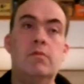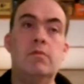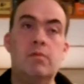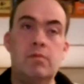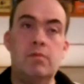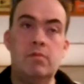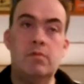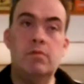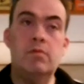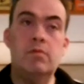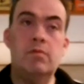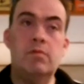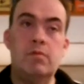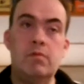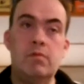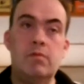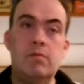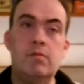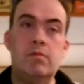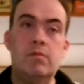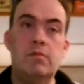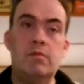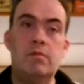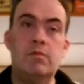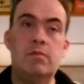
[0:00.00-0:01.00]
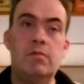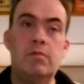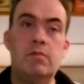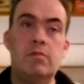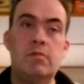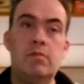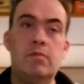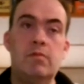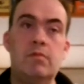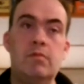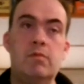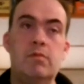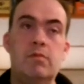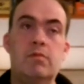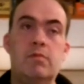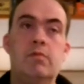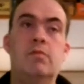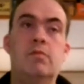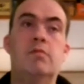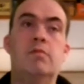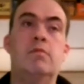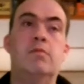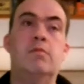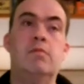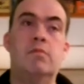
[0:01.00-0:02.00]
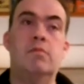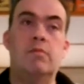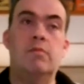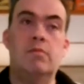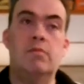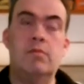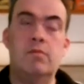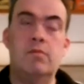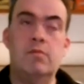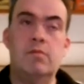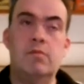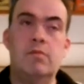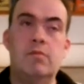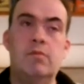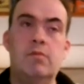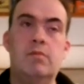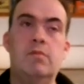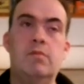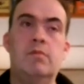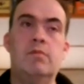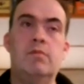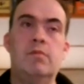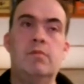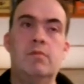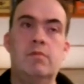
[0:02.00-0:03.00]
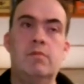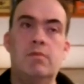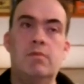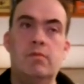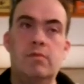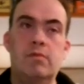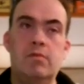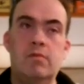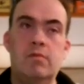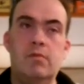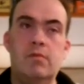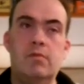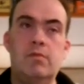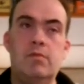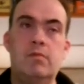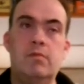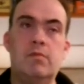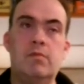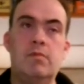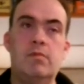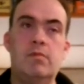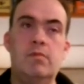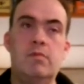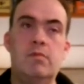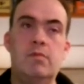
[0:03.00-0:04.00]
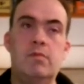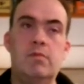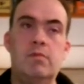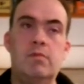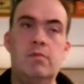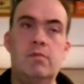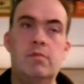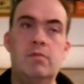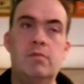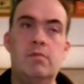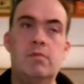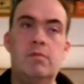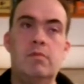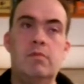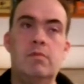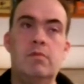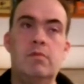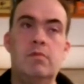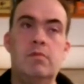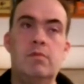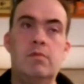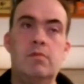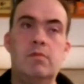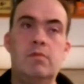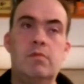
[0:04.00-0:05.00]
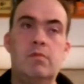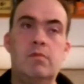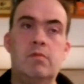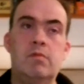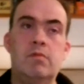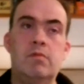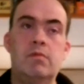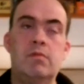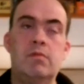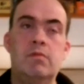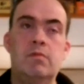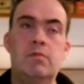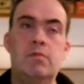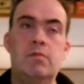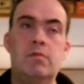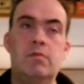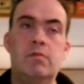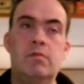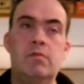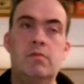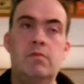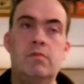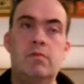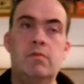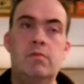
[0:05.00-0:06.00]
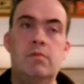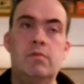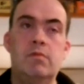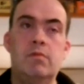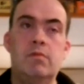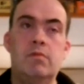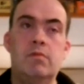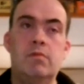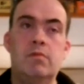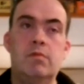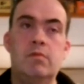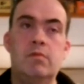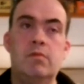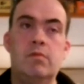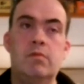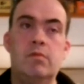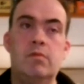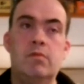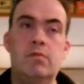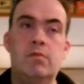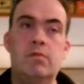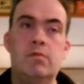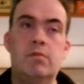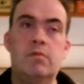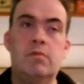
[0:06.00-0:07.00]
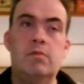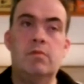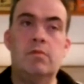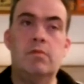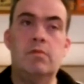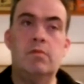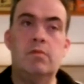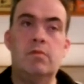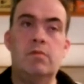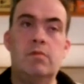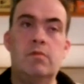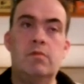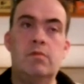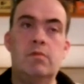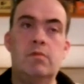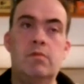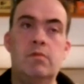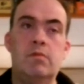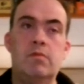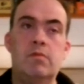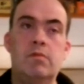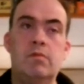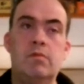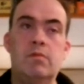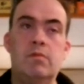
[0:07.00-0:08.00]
[no speech]